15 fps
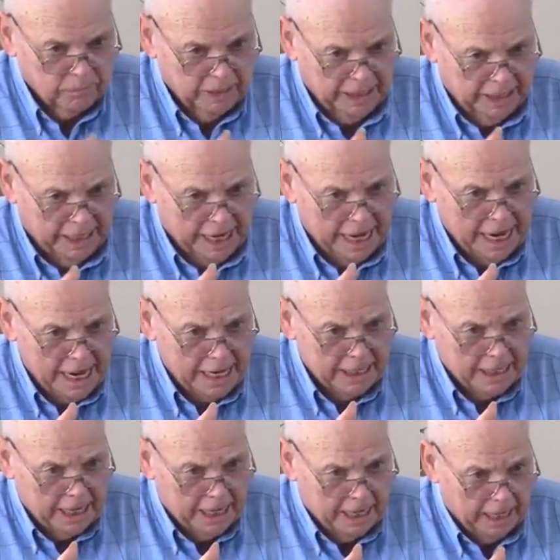it
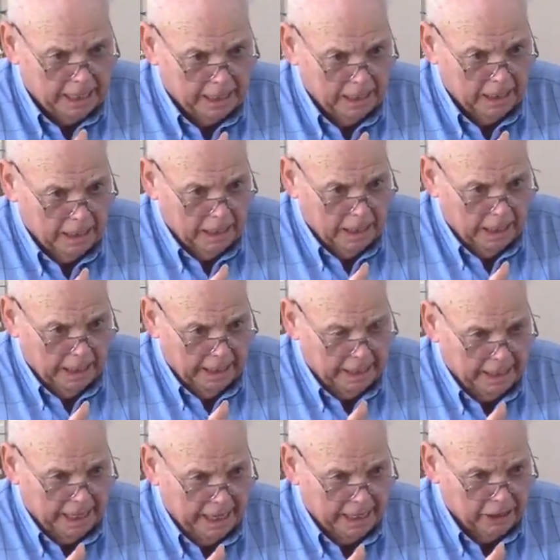had a,
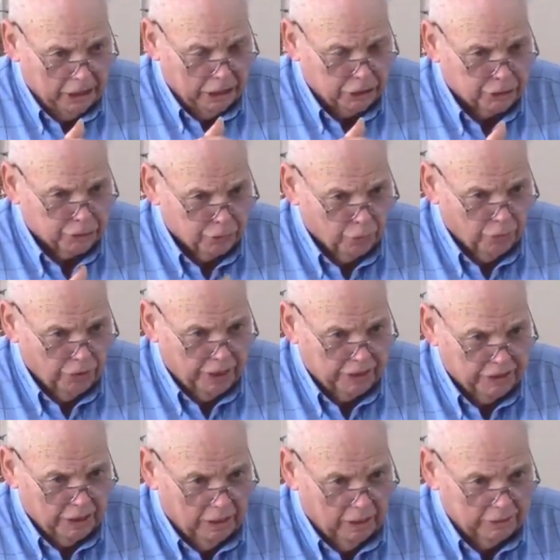it had a
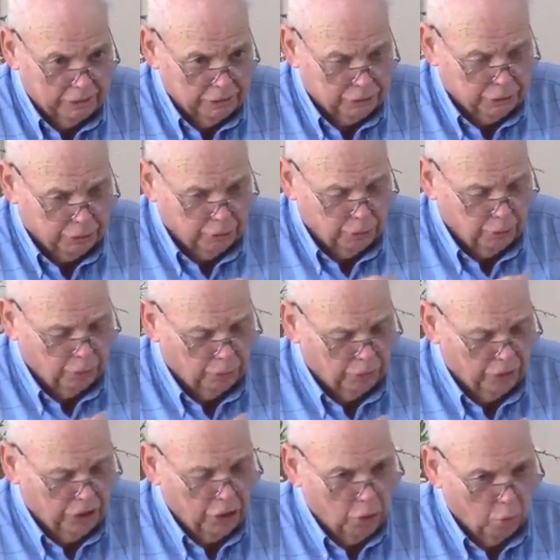strength to
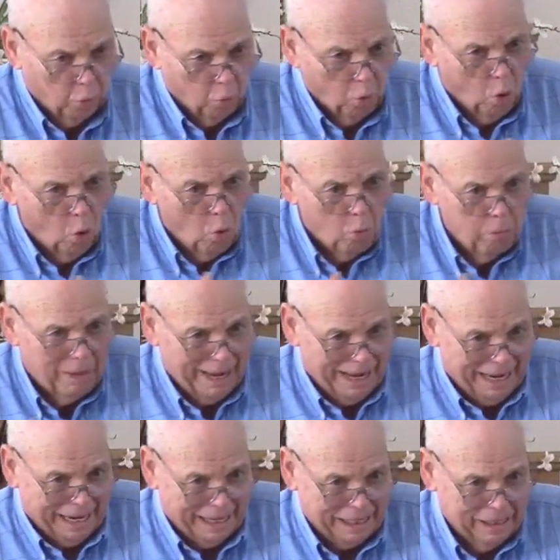roll
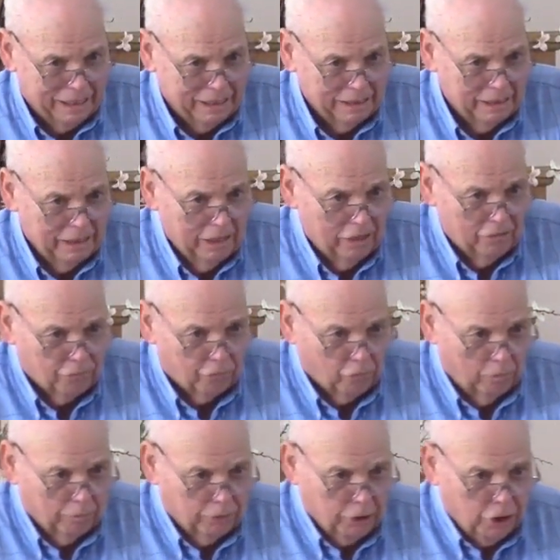back
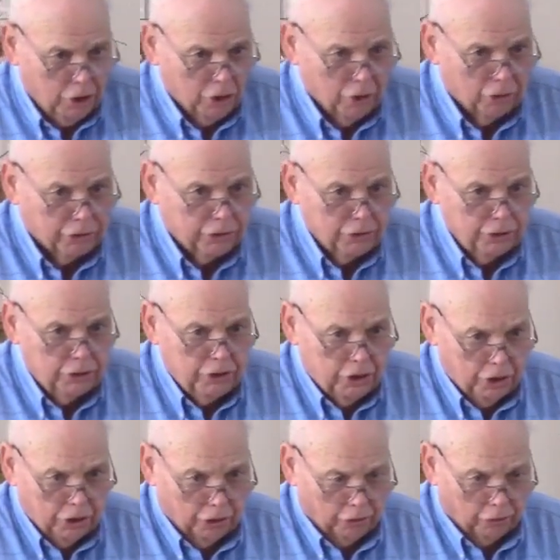from year to
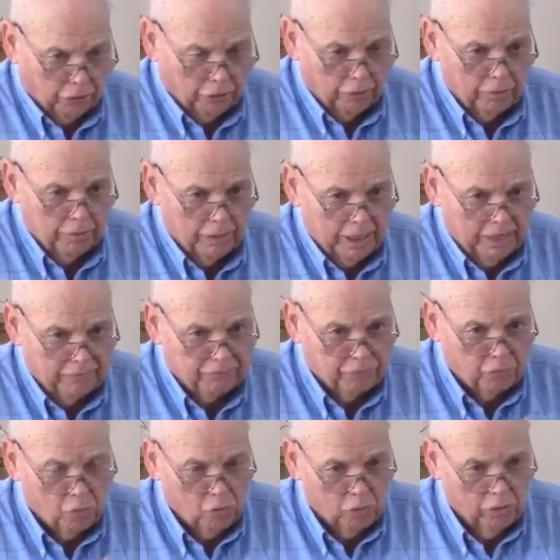year and
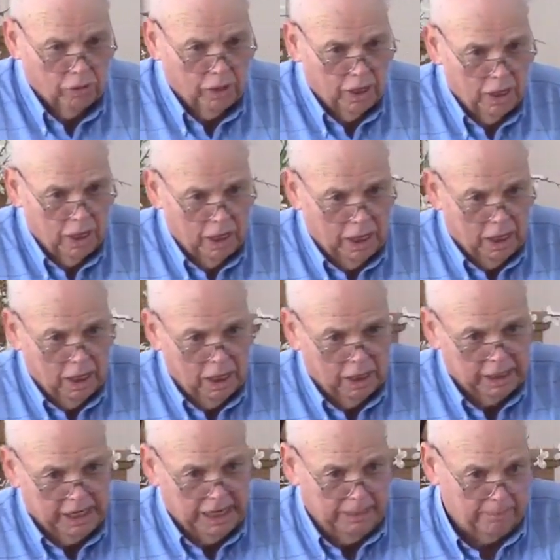for
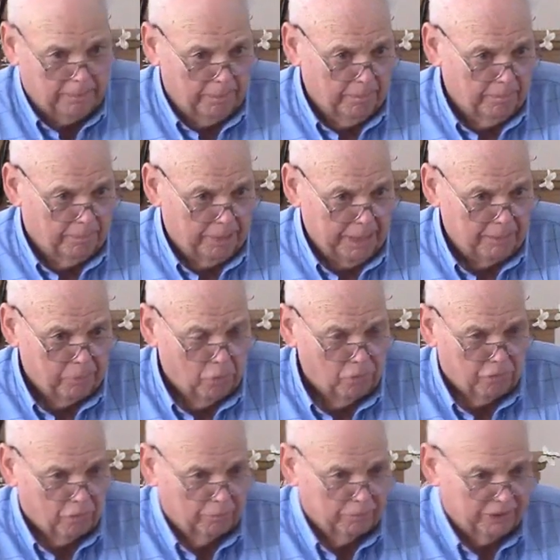uh, keep people
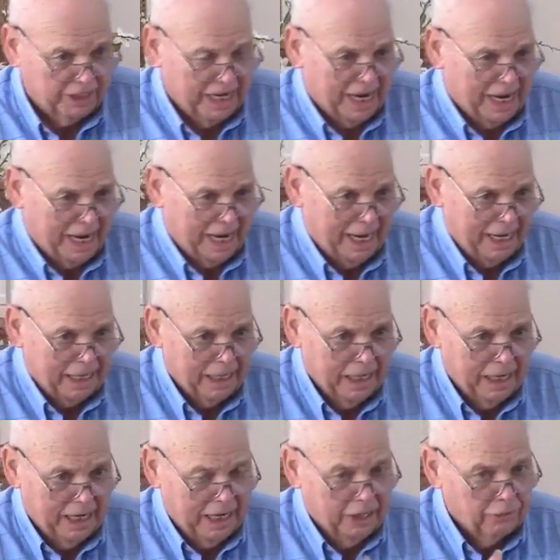from dying
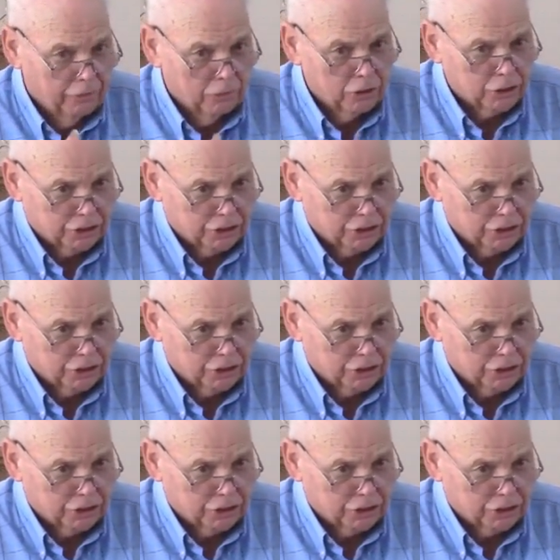in their